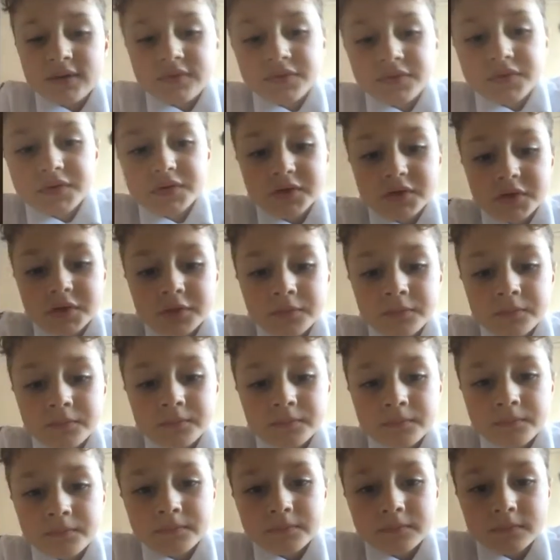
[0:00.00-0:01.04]
if you do,
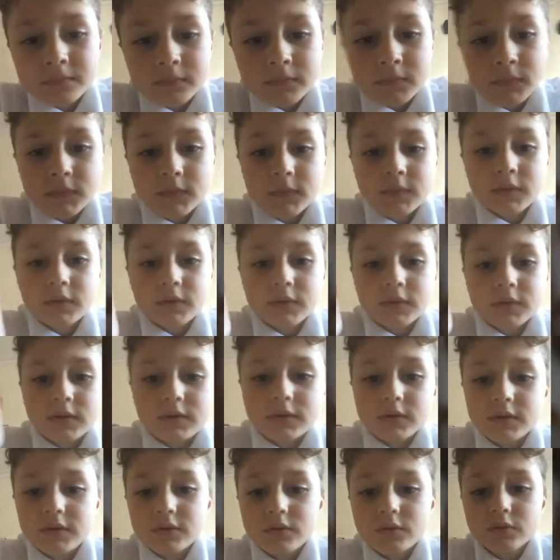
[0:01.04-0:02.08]

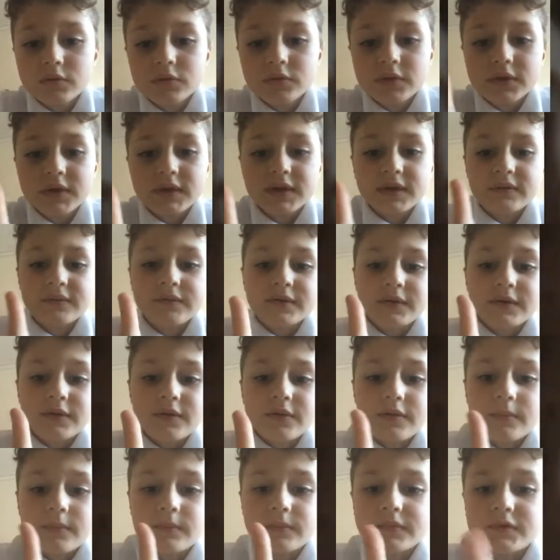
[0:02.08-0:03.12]
always give it a
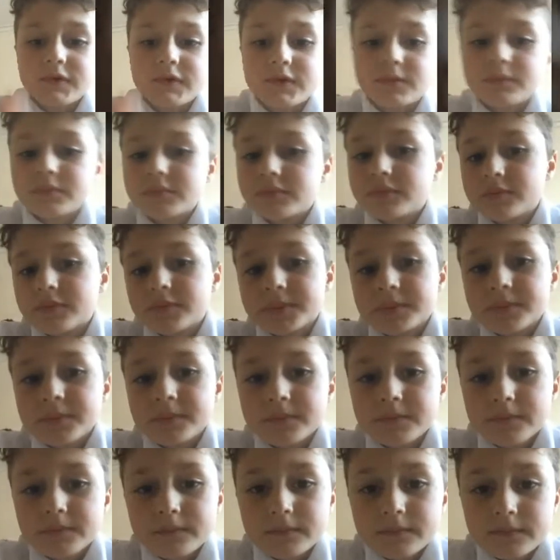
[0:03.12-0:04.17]
thumbs up.
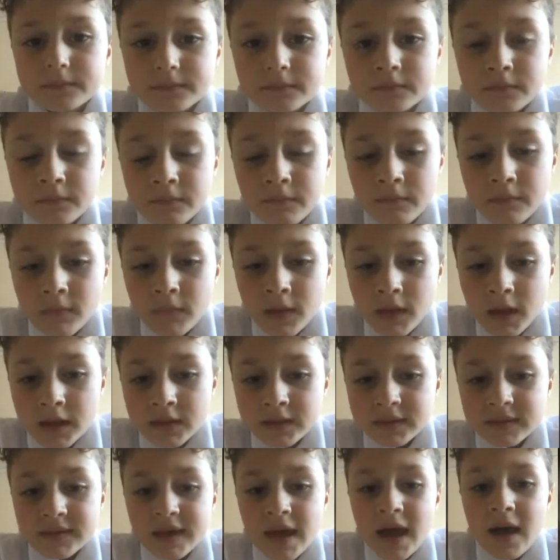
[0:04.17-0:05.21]

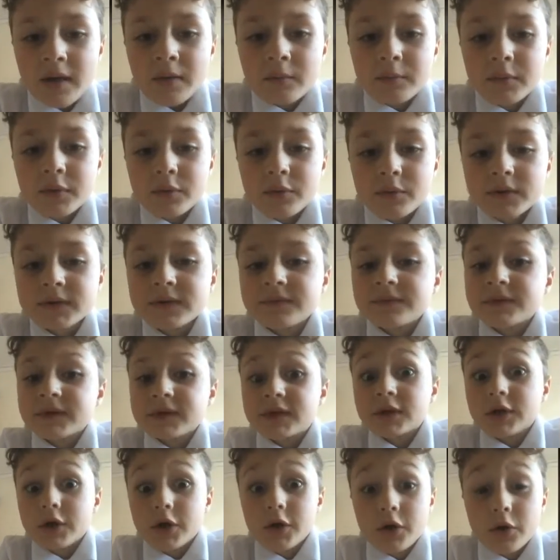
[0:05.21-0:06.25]
And tell me which
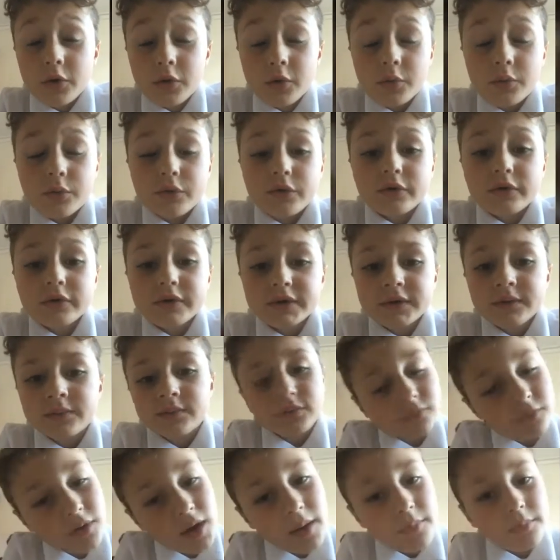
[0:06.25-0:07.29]
video you
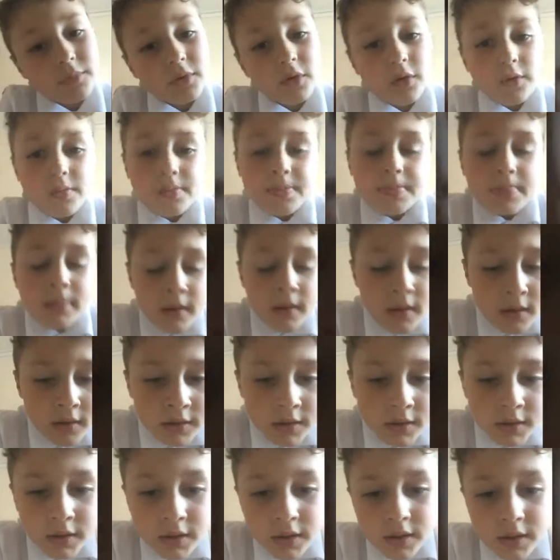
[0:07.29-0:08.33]
subscribed on.
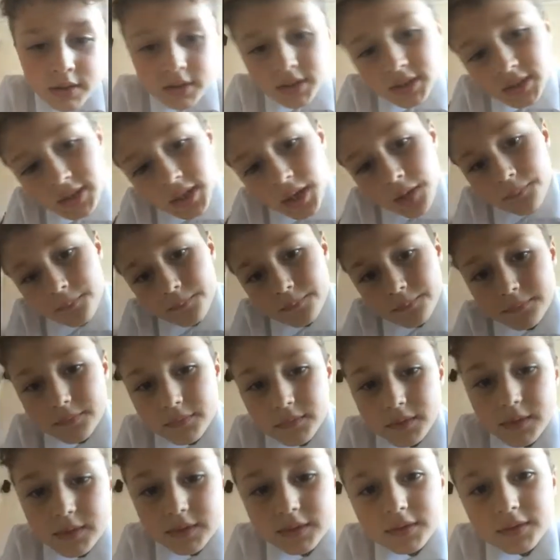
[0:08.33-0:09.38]
Yep,
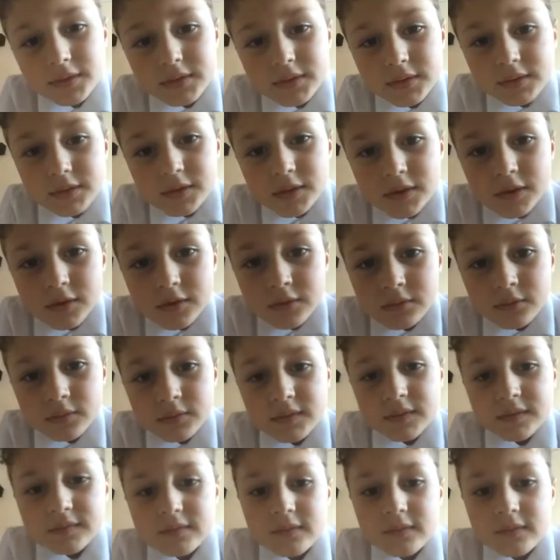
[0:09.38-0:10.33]
so